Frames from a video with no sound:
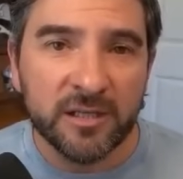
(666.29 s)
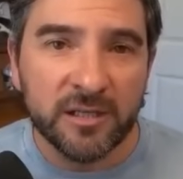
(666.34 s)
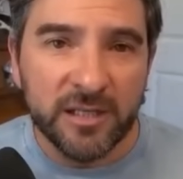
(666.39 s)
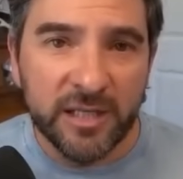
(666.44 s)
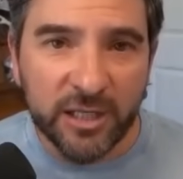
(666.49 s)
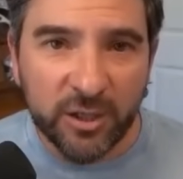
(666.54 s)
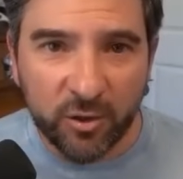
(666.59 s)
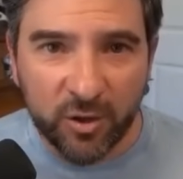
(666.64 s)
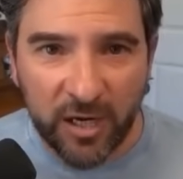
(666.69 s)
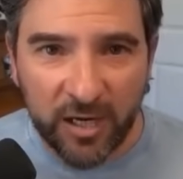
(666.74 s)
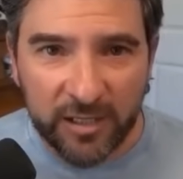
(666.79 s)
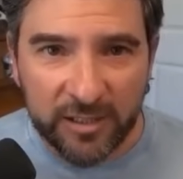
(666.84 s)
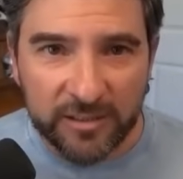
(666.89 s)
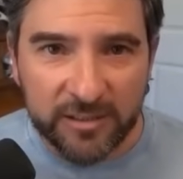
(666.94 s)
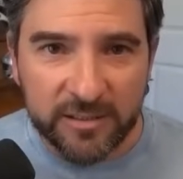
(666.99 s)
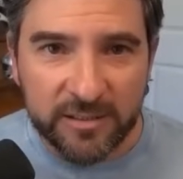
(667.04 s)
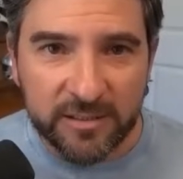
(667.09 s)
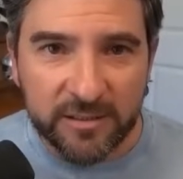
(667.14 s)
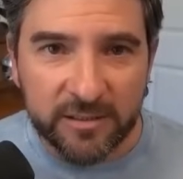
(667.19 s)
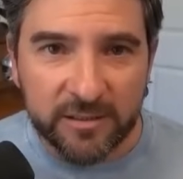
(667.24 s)
Nico
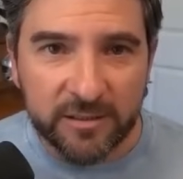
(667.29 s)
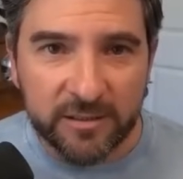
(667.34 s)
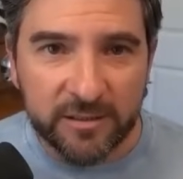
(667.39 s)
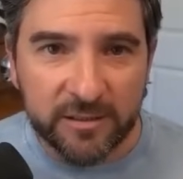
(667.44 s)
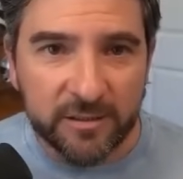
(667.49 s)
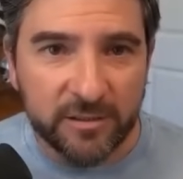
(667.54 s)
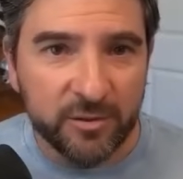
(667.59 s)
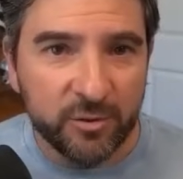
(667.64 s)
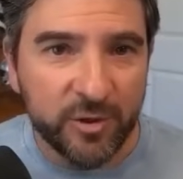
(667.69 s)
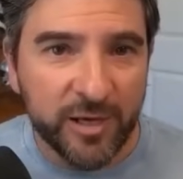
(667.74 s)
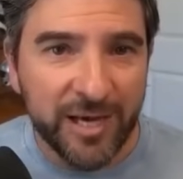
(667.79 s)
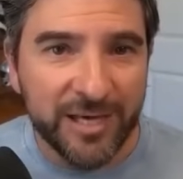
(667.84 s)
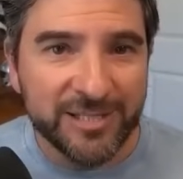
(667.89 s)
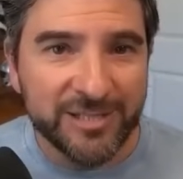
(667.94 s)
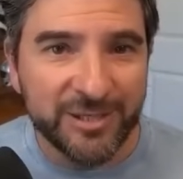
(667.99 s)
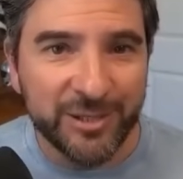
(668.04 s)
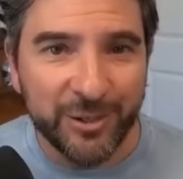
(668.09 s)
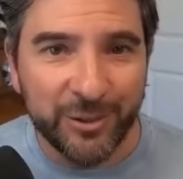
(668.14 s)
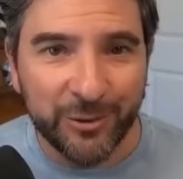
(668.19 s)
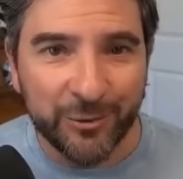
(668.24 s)
Collins. You guys
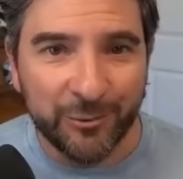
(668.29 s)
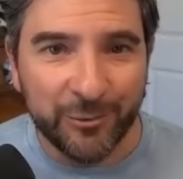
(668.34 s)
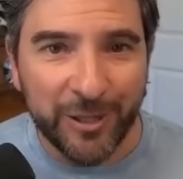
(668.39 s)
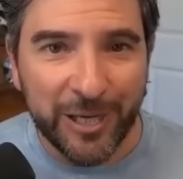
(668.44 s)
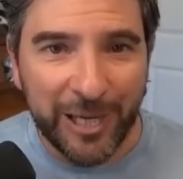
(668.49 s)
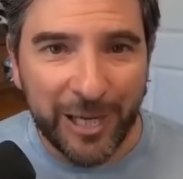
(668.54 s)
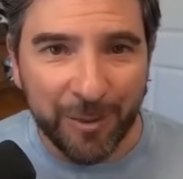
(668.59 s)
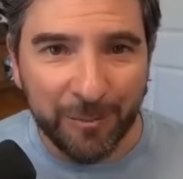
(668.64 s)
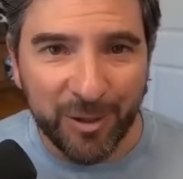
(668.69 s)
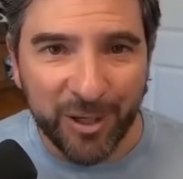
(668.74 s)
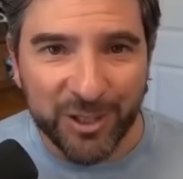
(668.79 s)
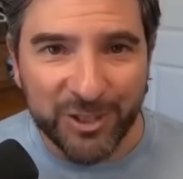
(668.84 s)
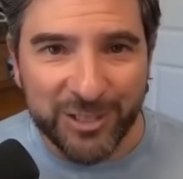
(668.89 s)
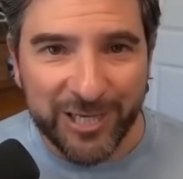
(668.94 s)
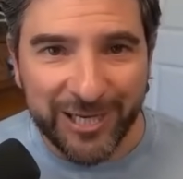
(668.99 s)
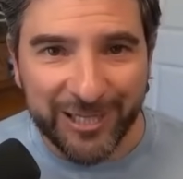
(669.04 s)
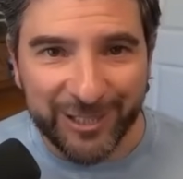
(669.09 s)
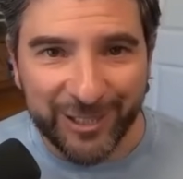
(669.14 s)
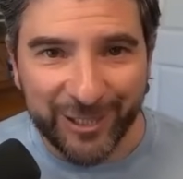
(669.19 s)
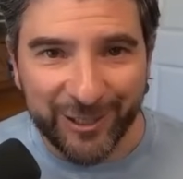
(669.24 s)
know how much
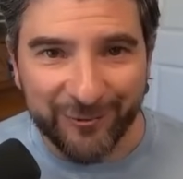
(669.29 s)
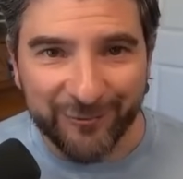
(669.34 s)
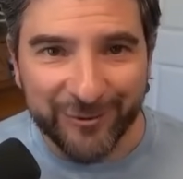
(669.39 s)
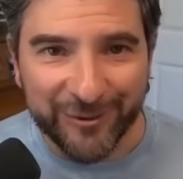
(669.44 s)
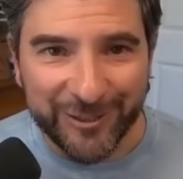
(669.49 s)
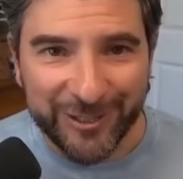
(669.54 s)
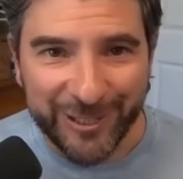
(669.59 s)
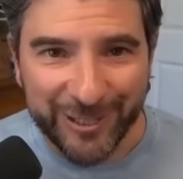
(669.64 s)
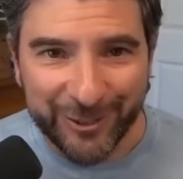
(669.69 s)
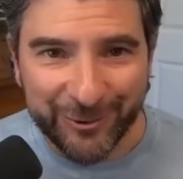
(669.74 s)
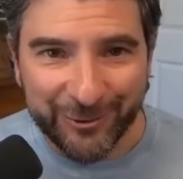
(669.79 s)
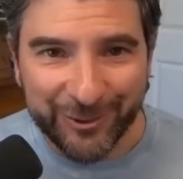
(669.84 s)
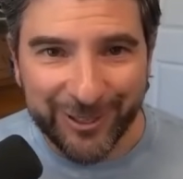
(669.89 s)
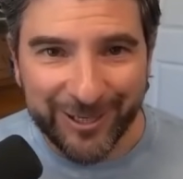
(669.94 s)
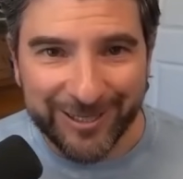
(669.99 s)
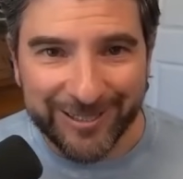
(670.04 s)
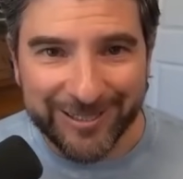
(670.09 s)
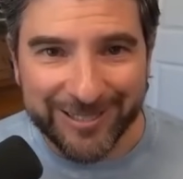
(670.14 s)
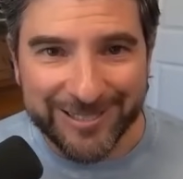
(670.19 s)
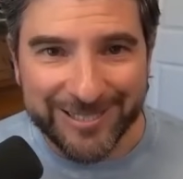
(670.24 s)
I love Nico
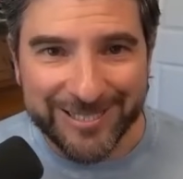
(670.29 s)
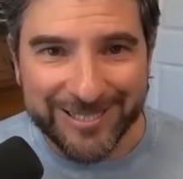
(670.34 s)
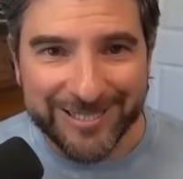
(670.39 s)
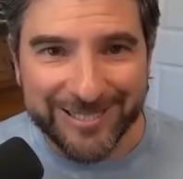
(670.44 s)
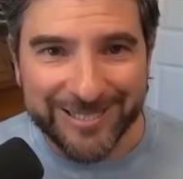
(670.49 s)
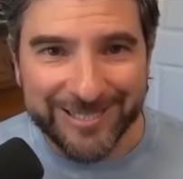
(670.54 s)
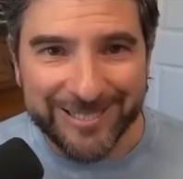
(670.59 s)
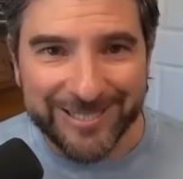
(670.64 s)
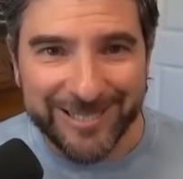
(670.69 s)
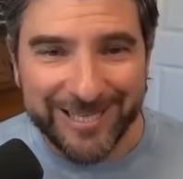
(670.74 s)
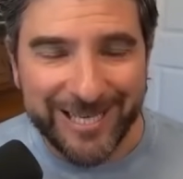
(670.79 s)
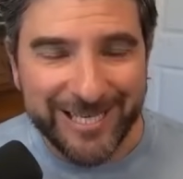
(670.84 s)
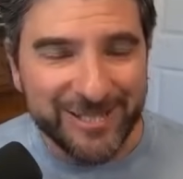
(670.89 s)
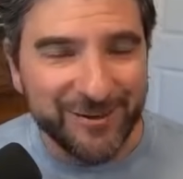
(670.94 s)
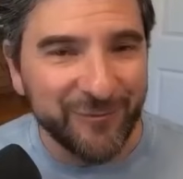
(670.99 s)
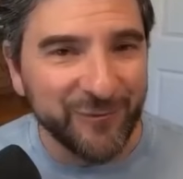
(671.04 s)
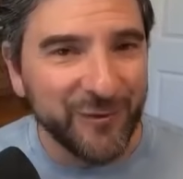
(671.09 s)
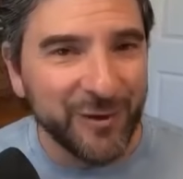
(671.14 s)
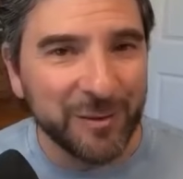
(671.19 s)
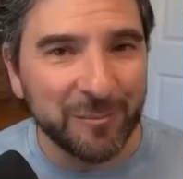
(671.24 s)
Collins. He's a
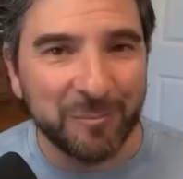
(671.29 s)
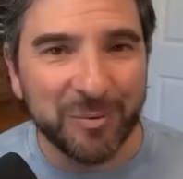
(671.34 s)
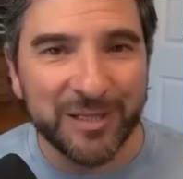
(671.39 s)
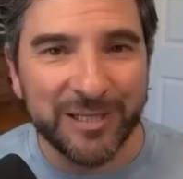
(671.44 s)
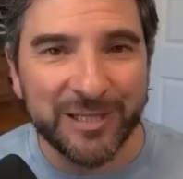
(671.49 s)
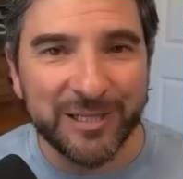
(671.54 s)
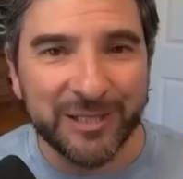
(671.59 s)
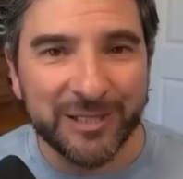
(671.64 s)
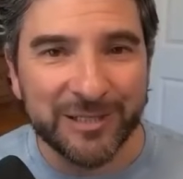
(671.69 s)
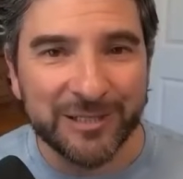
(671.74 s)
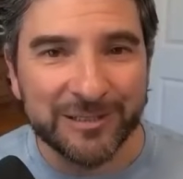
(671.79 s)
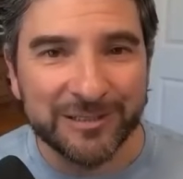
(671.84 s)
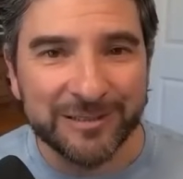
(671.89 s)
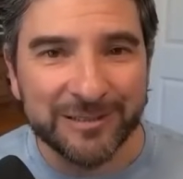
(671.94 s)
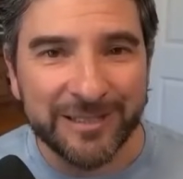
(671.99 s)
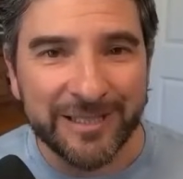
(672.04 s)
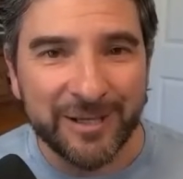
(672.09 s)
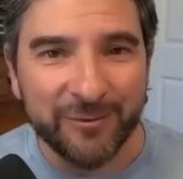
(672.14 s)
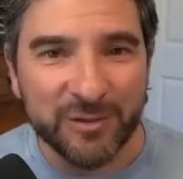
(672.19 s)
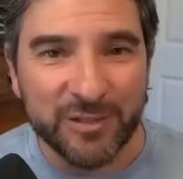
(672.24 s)
fun player.
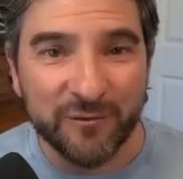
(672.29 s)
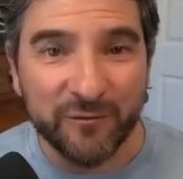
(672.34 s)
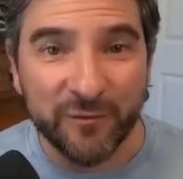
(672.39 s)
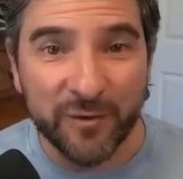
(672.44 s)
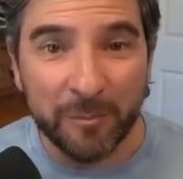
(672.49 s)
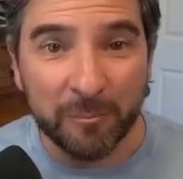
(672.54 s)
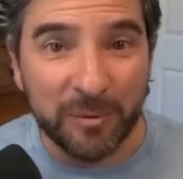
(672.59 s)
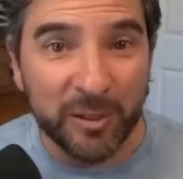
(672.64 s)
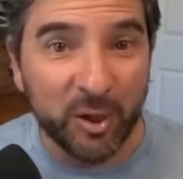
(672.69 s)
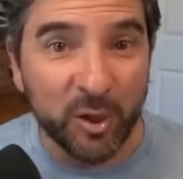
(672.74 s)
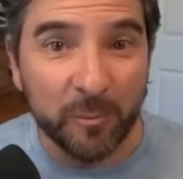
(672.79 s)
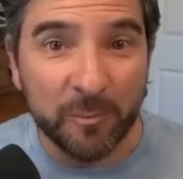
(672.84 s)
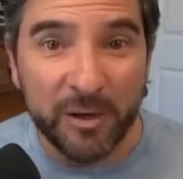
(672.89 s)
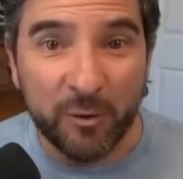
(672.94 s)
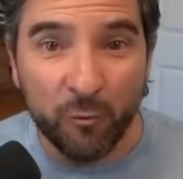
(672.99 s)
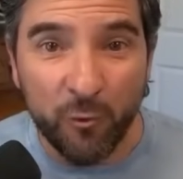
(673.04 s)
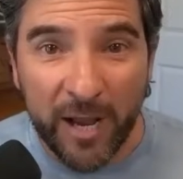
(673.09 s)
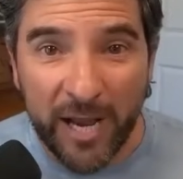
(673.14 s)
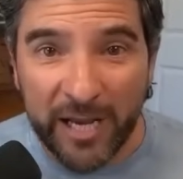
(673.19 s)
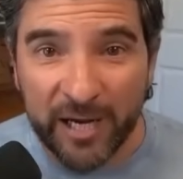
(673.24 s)
He was a fun player to be
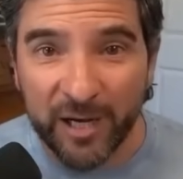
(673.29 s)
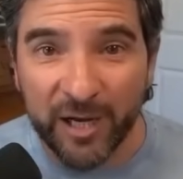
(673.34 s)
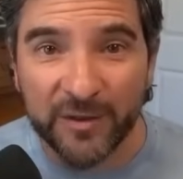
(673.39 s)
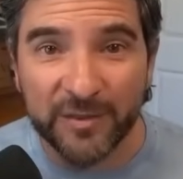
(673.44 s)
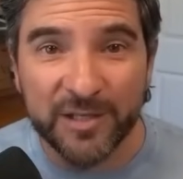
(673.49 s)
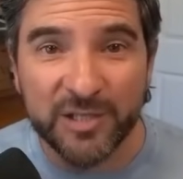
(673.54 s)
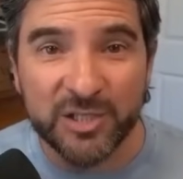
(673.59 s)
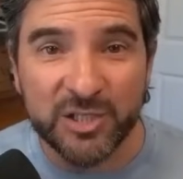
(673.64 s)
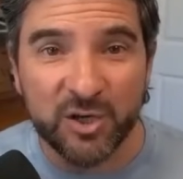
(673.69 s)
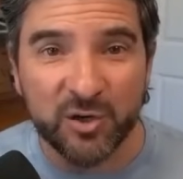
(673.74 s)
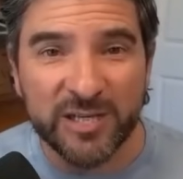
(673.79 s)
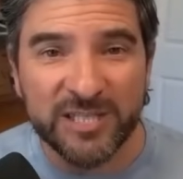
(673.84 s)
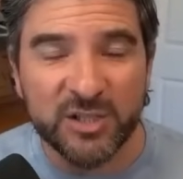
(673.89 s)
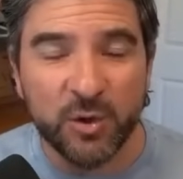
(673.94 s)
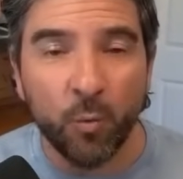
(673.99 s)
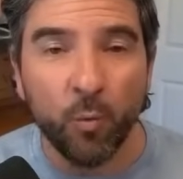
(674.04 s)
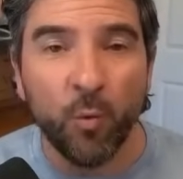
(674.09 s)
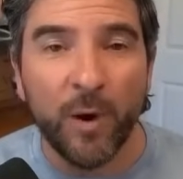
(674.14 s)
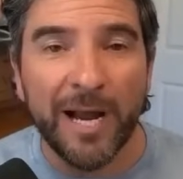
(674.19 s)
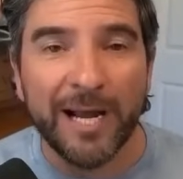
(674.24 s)
right on this year. He's the
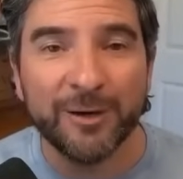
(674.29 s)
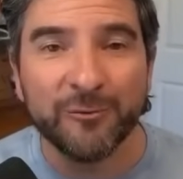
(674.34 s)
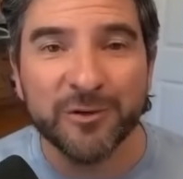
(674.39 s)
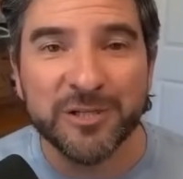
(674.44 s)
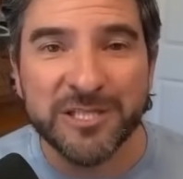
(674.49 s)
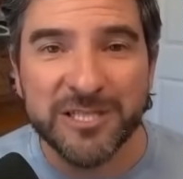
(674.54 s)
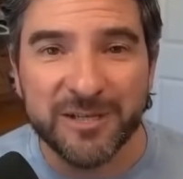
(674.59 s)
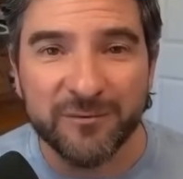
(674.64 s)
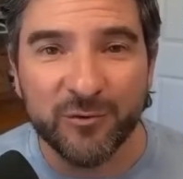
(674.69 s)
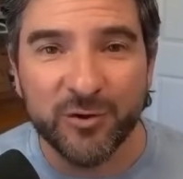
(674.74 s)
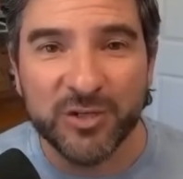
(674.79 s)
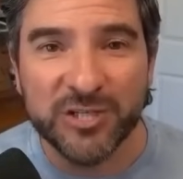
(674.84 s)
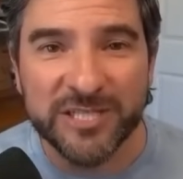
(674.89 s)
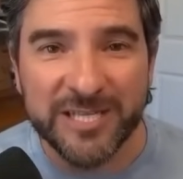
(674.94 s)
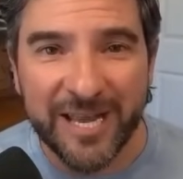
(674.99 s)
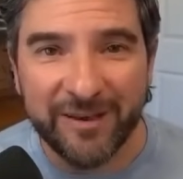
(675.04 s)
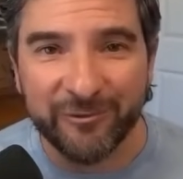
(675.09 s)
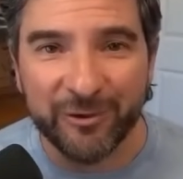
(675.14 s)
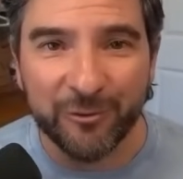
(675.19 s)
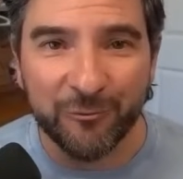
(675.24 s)
wide receiver
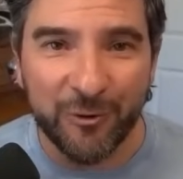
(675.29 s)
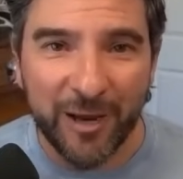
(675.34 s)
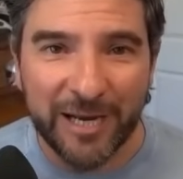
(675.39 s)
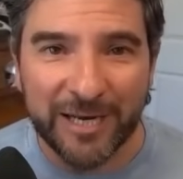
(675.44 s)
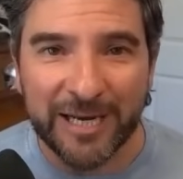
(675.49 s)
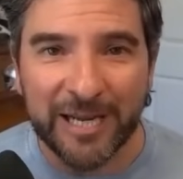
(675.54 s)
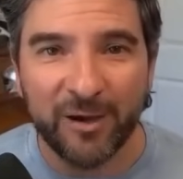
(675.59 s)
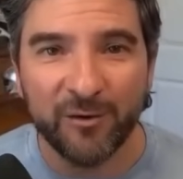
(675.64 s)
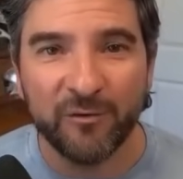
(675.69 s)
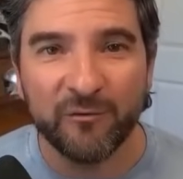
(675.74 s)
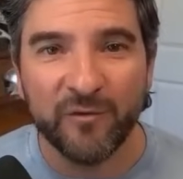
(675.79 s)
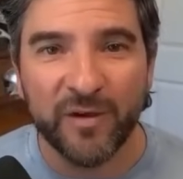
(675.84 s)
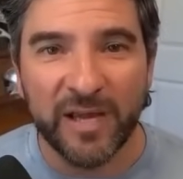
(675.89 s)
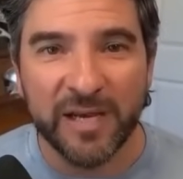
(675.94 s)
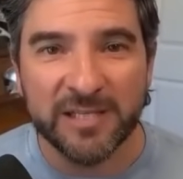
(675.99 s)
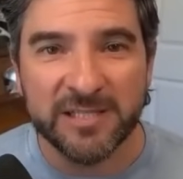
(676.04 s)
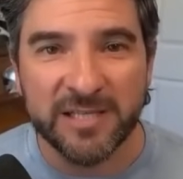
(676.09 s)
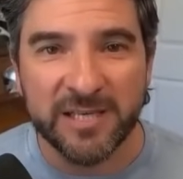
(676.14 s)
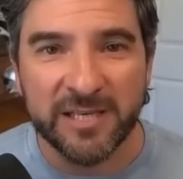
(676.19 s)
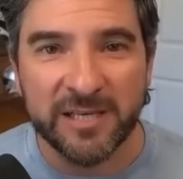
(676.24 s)
7 right now in
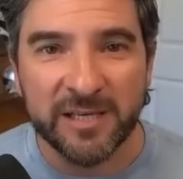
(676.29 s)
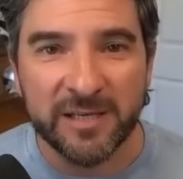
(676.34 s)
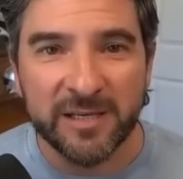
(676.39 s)
fantasy.